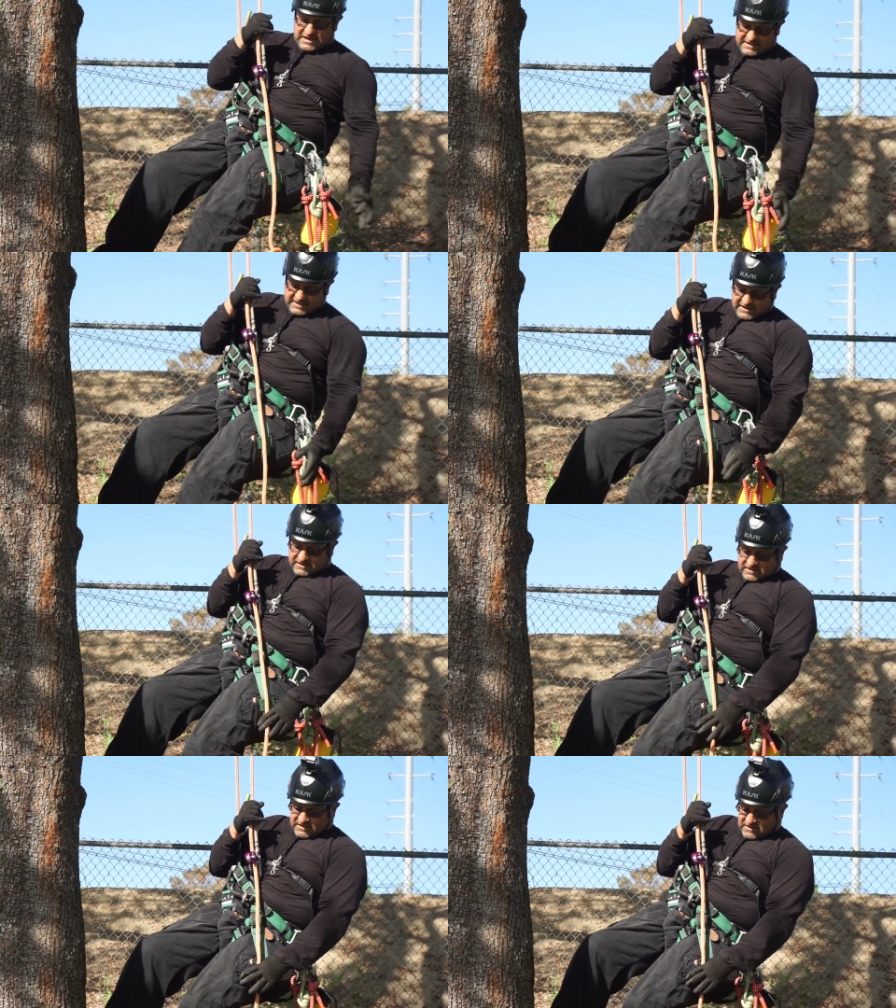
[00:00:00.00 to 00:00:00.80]
I think
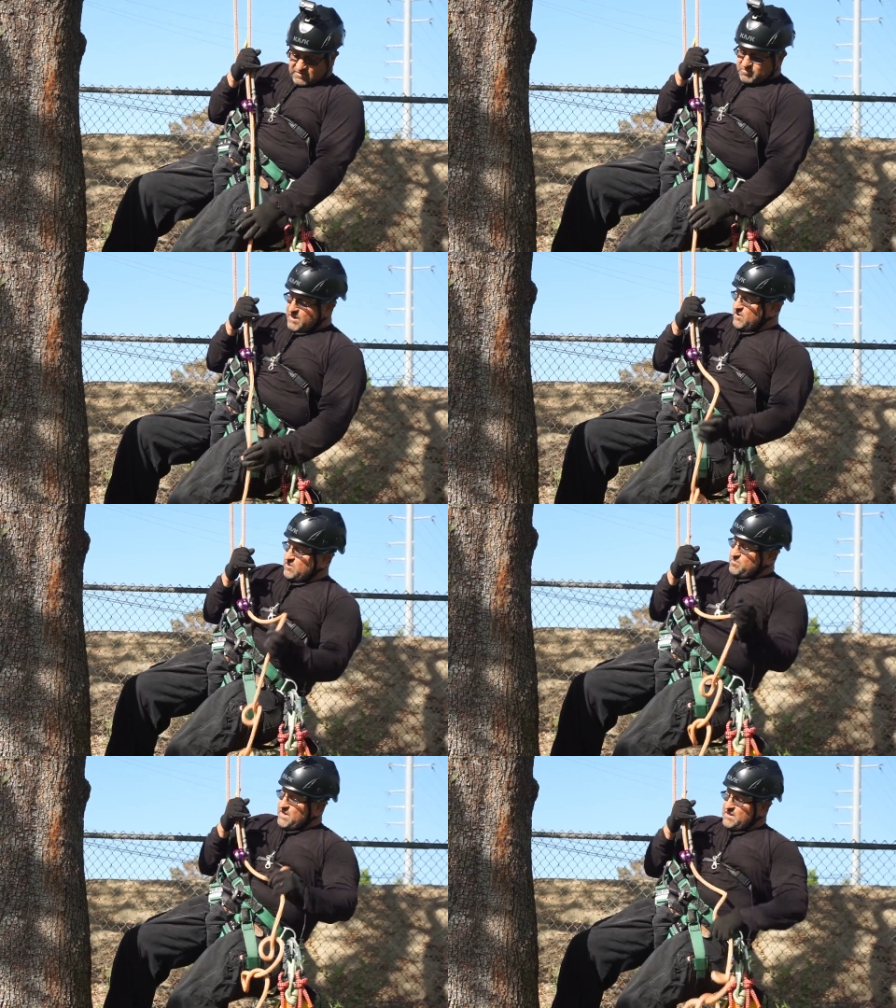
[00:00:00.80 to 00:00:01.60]
it's better
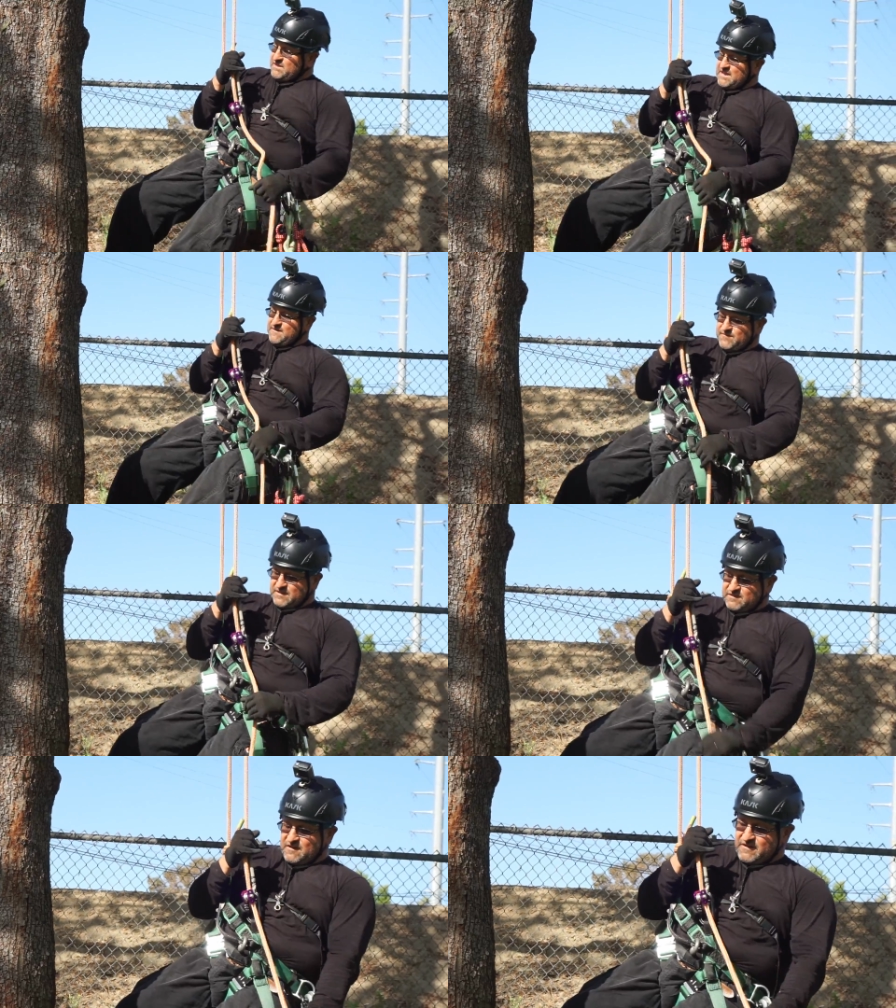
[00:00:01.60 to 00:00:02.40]
to be safe
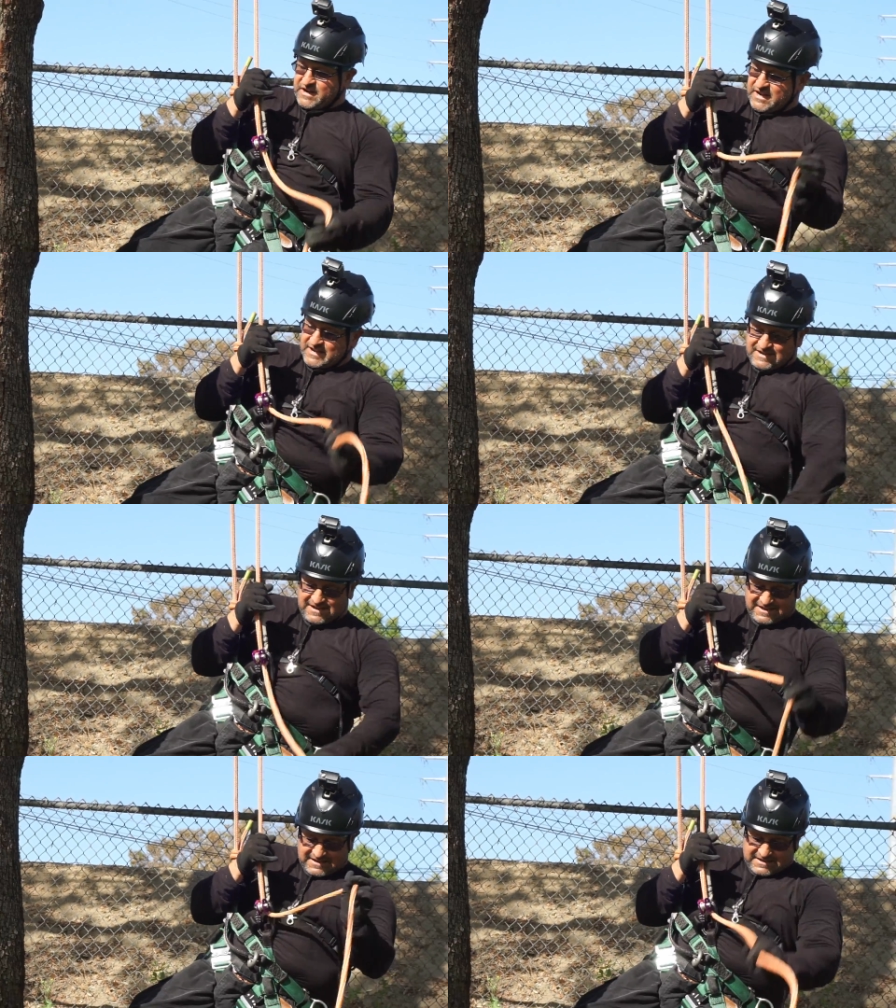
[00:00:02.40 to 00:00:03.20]
than sorry.
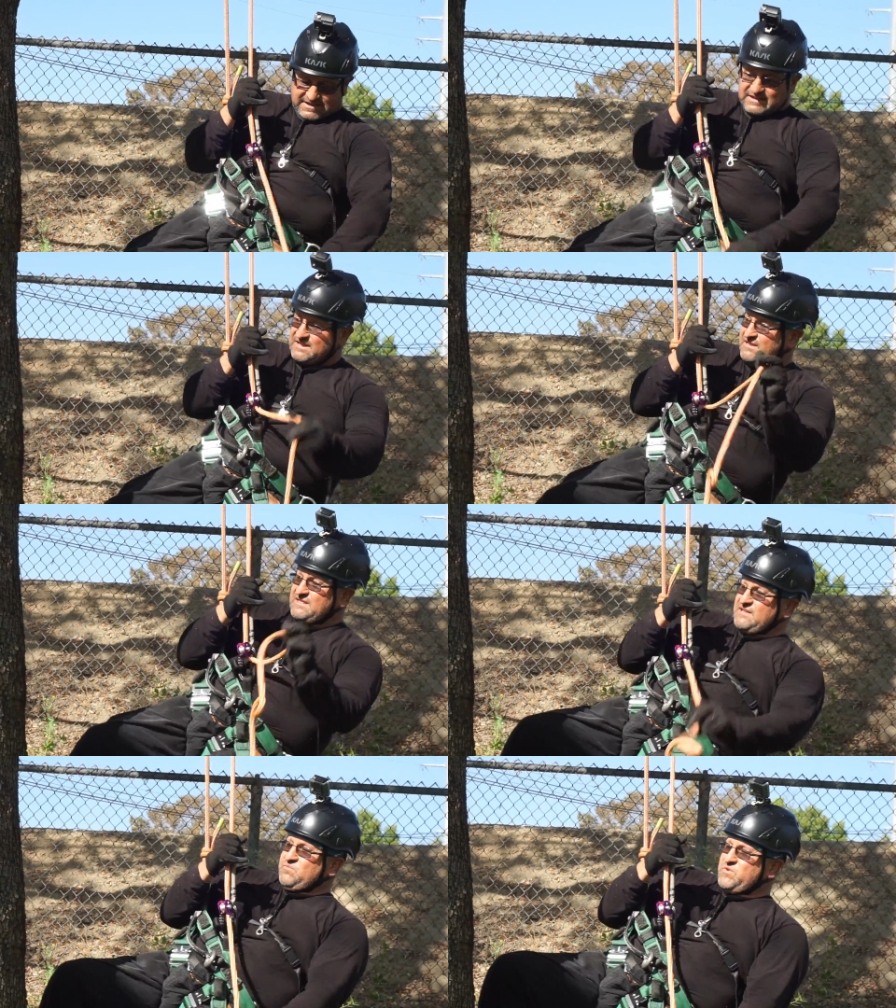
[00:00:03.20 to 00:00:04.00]
And
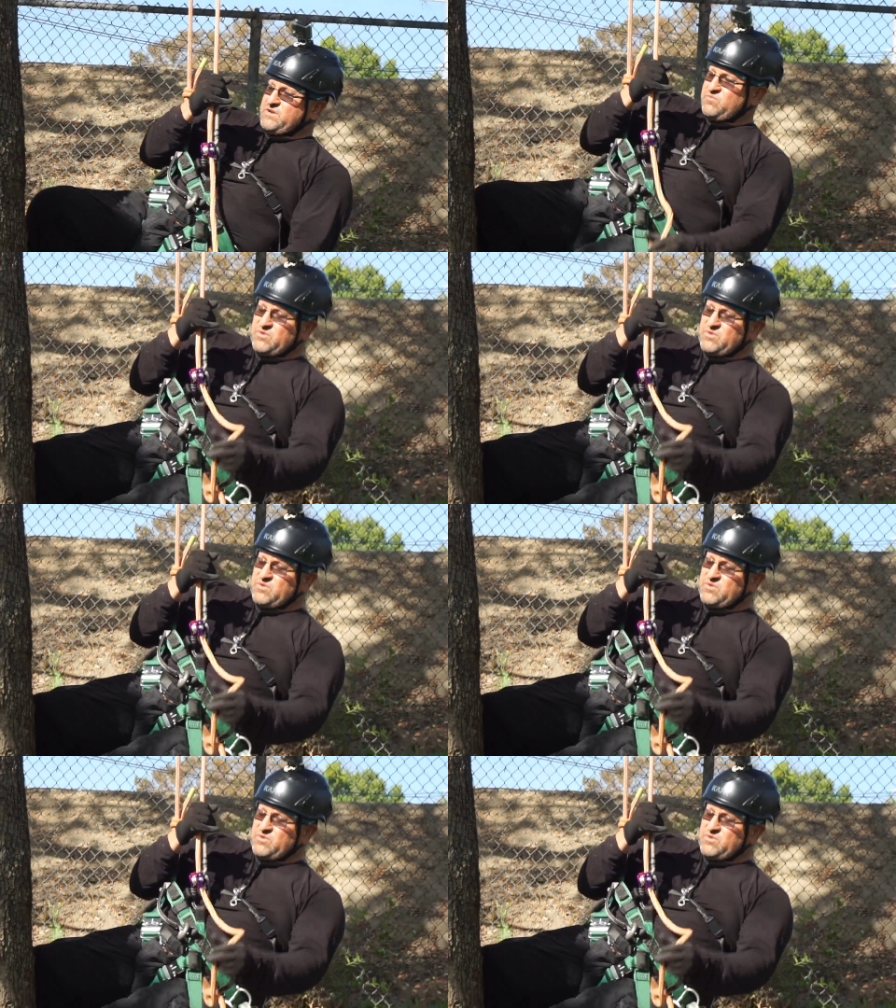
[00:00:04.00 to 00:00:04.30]
this this one is